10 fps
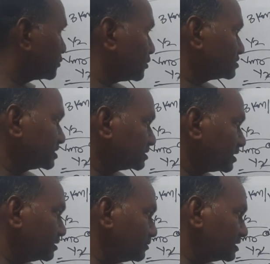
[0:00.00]
crossing the
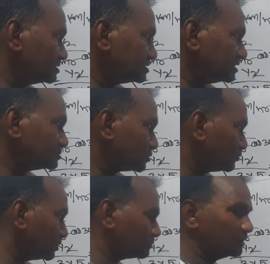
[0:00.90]
river is this, so
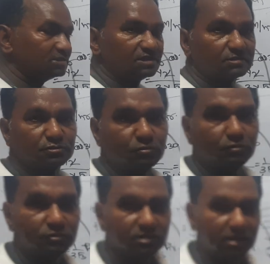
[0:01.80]
1 by 6
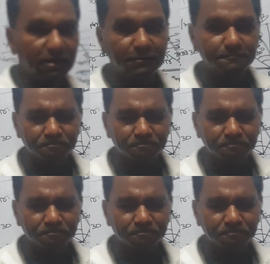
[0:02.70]
root 3.